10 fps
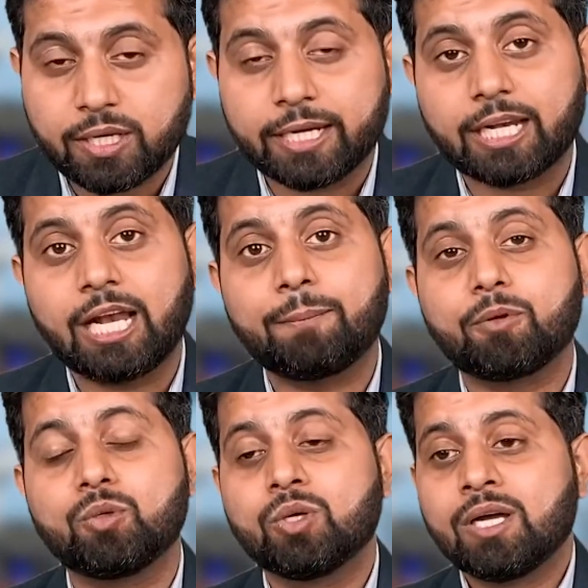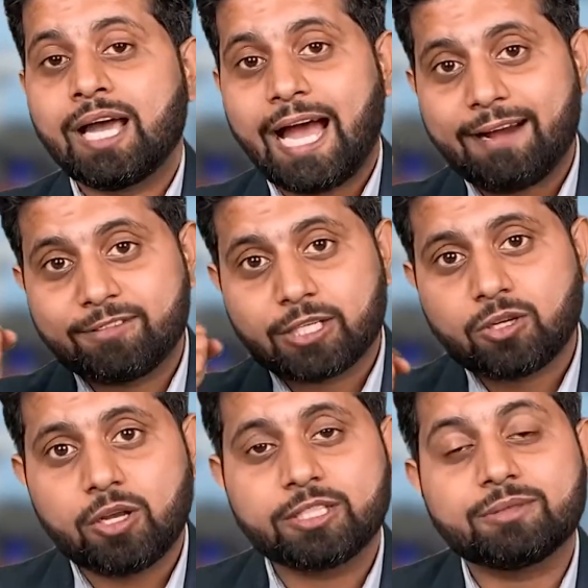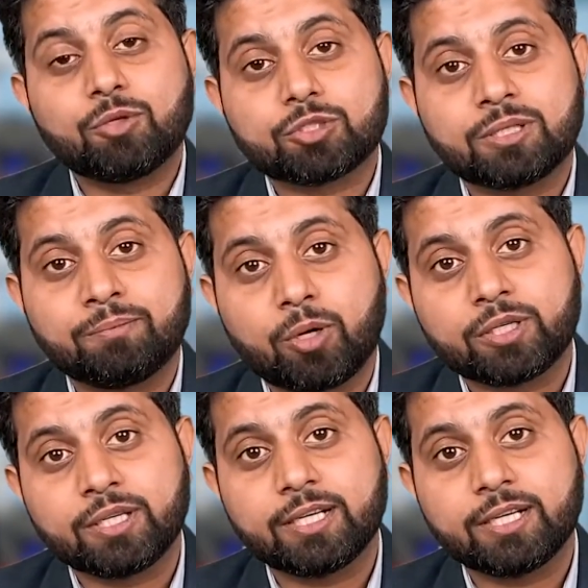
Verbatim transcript: It will help you have that knowledge, and most important,